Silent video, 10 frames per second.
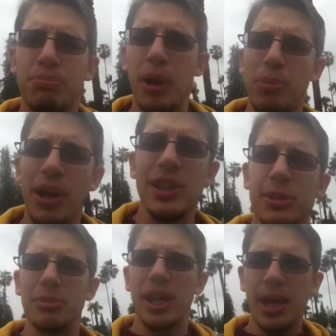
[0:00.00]
apply
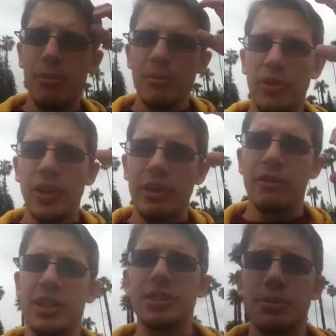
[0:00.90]
some game
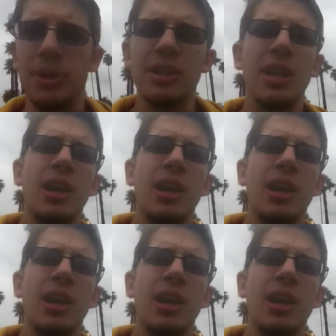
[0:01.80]
theory to it.